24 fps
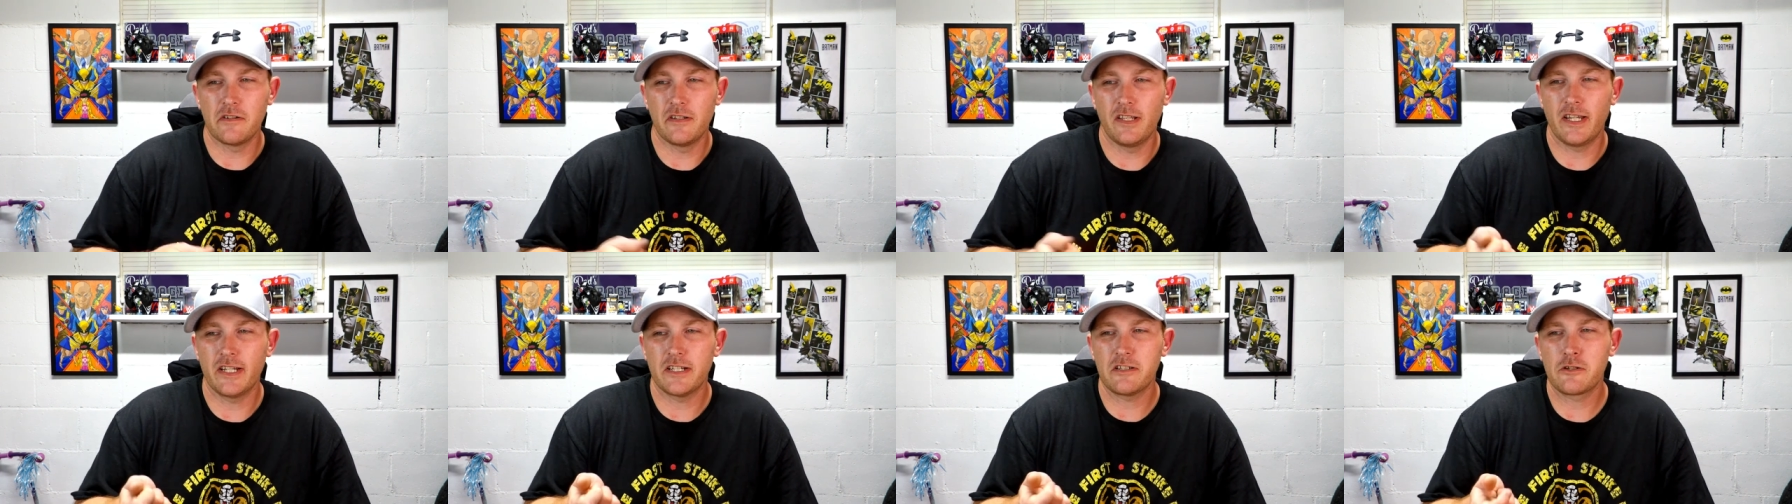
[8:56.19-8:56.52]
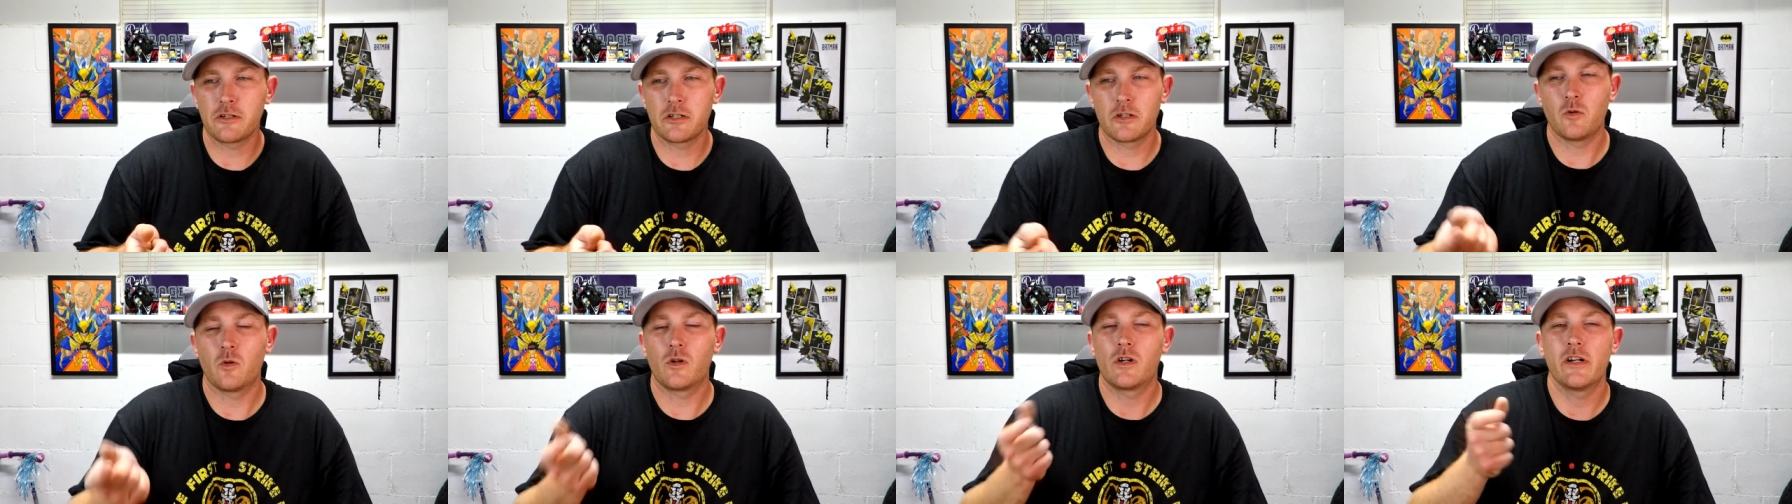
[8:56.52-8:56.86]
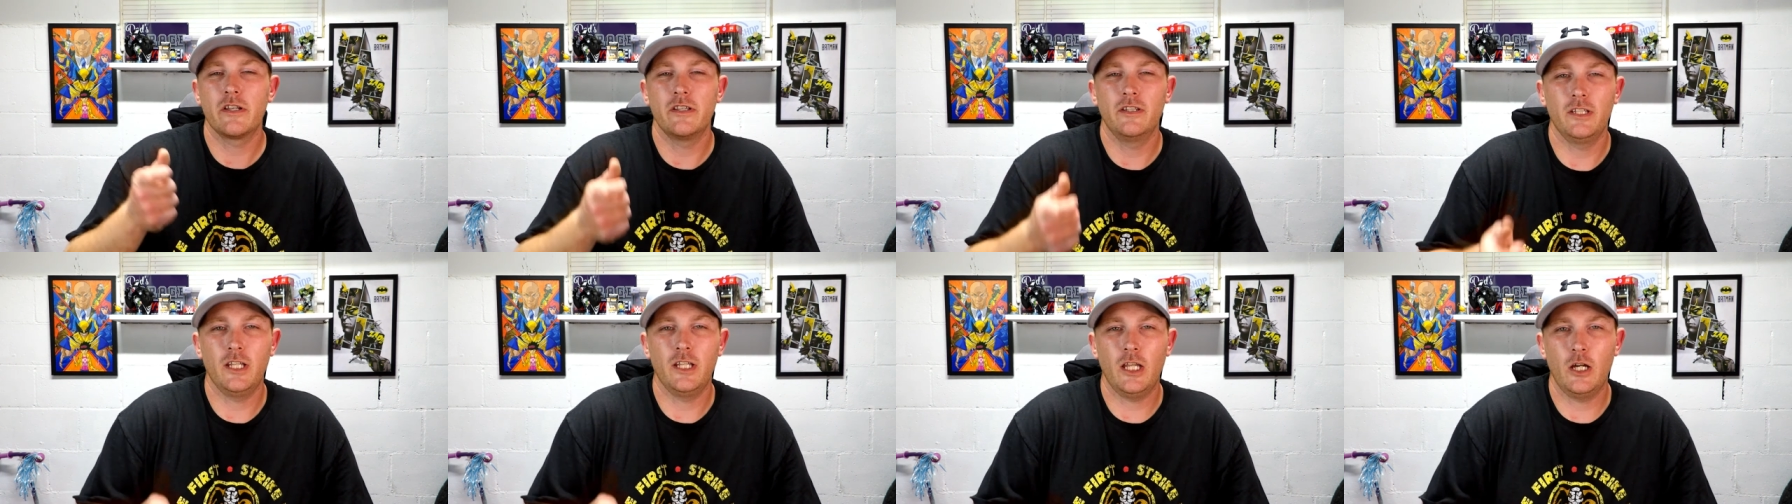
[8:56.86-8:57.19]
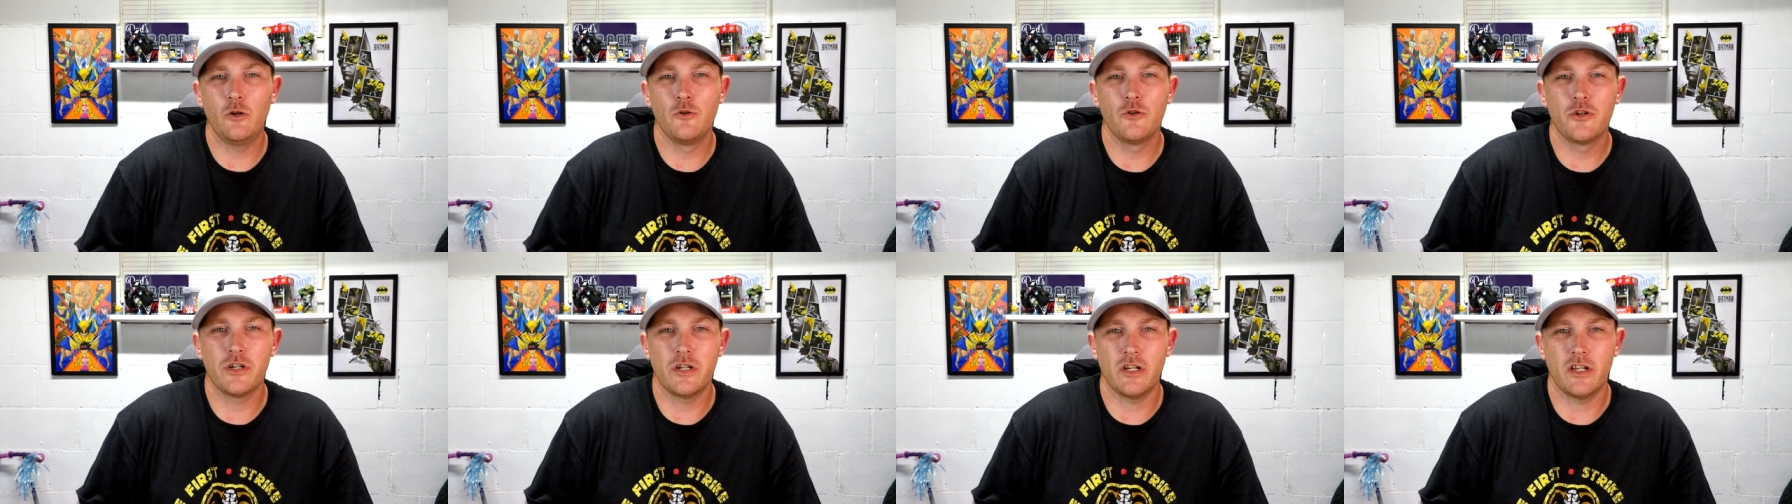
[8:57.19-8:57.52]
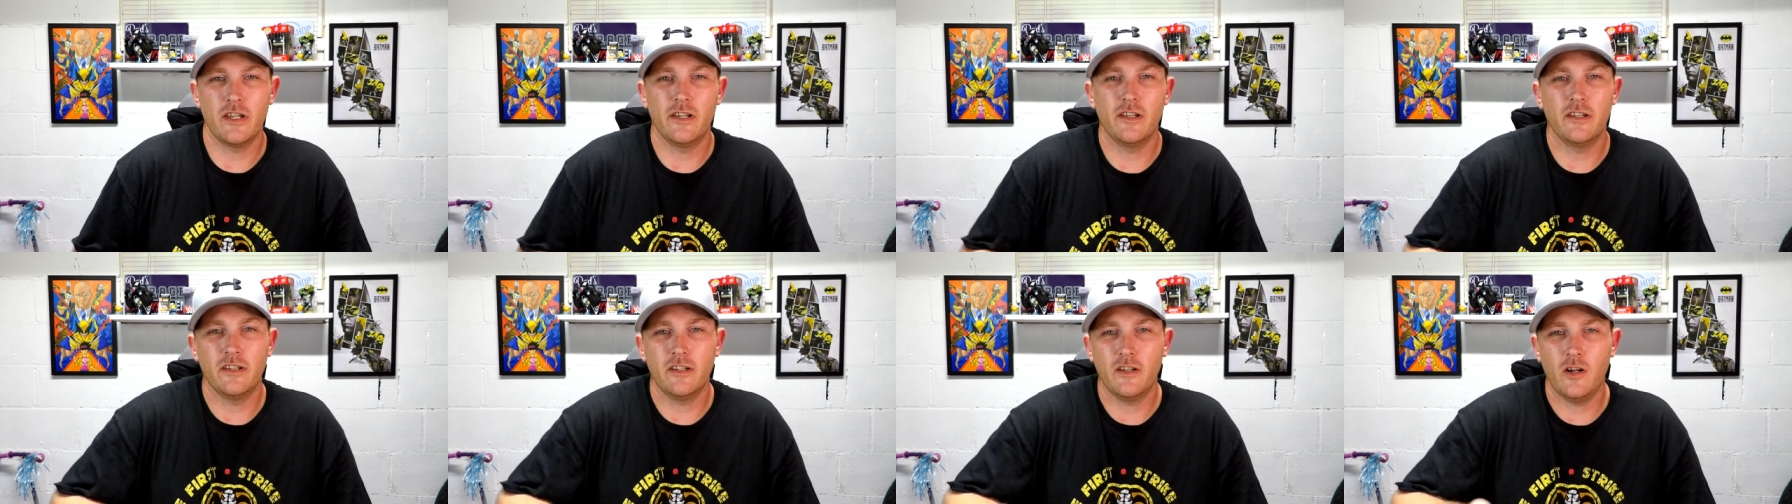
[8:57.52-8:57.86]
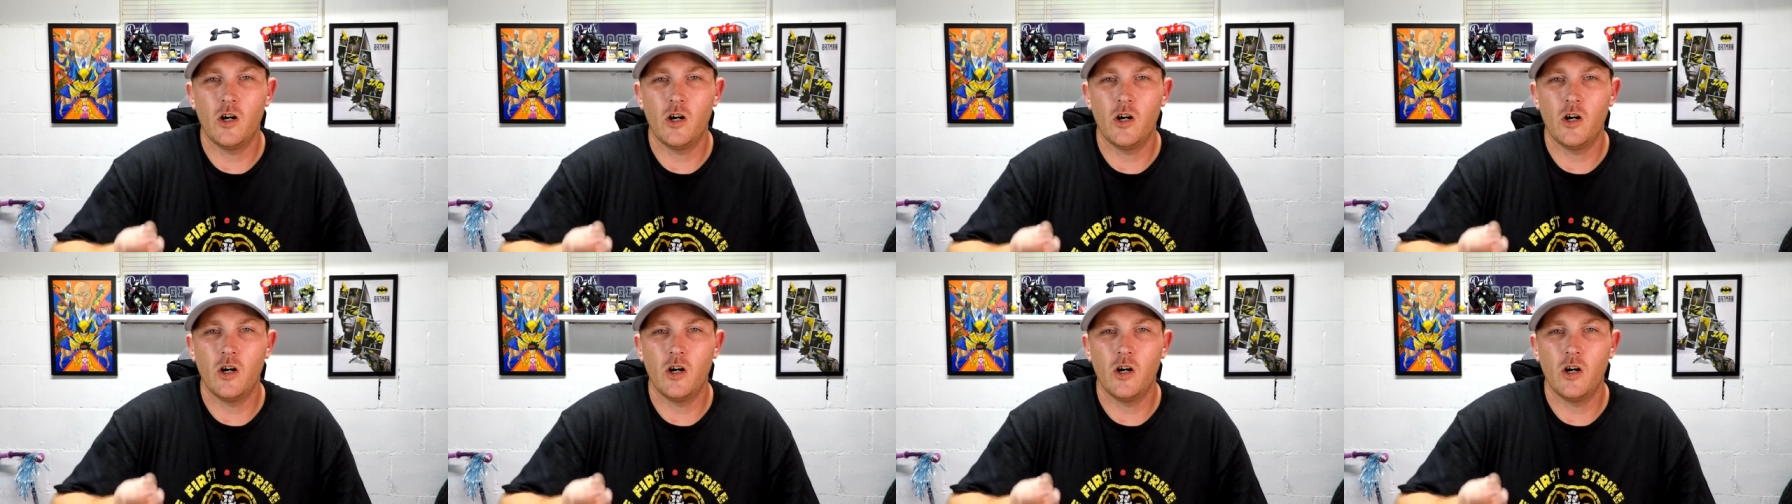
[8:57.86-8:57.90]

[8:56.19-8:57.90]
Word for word: and like squirted lotion